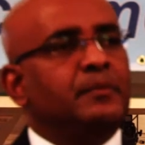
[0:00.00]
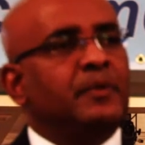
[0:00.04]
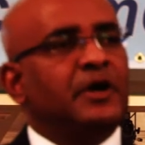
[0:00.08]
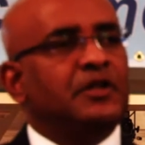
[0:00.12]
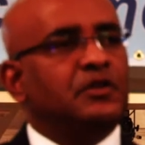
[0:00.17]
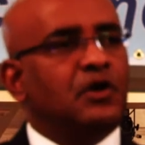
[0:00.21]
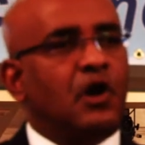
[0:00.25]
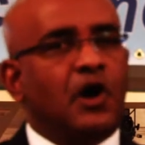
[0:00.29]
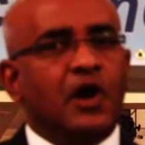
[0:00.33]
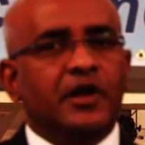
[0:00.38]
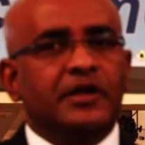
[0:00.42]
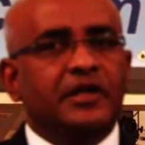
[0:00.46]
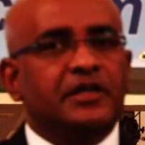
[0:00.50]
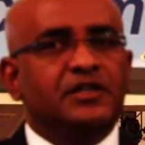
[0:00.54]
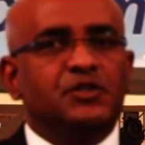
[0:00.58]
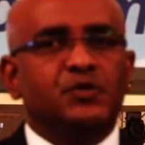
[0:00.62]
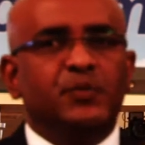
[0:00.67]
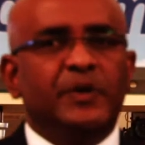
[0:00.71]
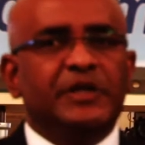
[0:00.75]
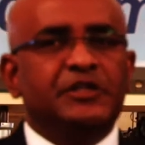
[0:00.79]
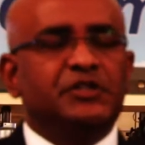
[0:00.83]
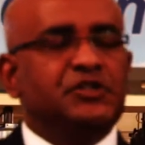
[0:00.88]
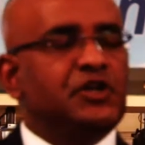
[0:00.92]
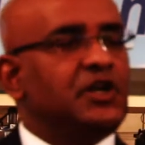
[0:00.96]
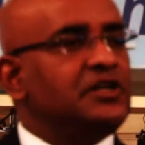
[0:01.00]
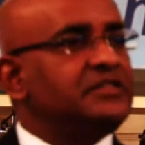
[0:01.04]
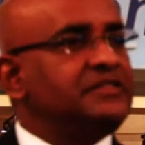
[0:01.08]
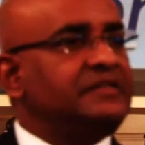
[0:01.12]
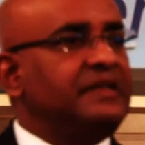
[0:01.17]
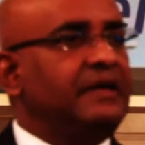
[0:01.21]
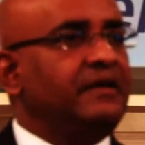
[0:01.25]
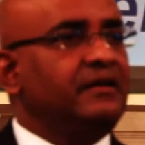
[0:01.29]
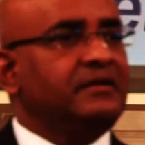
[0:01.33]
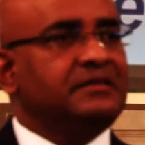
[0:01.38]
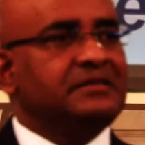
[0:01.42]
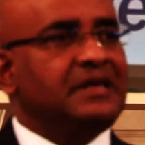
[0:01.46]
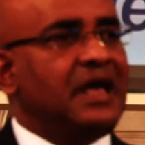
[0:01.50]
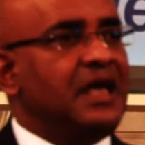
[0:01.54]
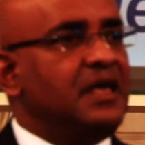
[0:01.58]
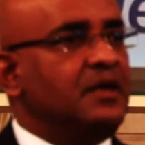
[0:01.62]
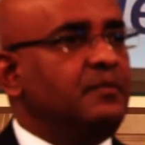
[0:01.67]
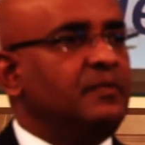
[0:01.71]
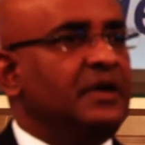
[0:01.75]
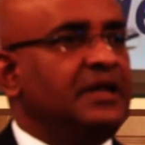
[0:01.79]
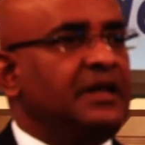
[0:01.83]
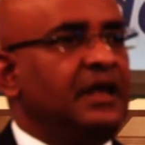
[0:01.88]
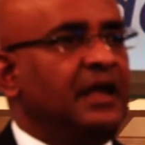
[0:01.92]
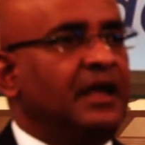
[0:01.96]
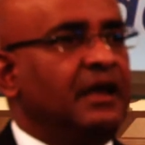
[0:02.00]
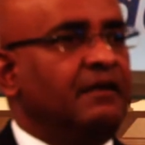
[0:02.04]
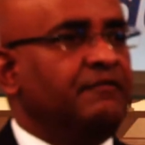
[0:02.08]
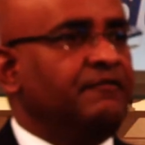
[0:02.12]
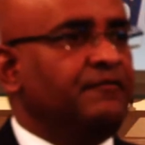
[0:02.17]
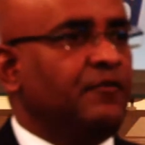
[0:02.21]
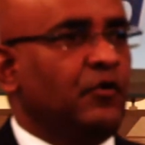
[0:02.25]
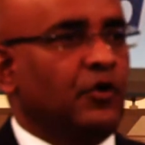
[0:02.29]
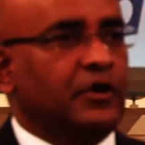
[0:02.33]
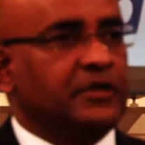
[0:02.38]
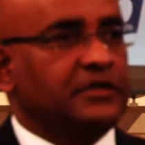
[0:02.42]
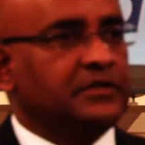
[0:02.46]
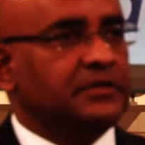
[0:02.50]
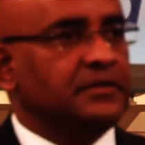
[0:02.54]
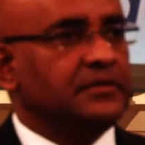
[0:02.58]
but others with just their time and effort.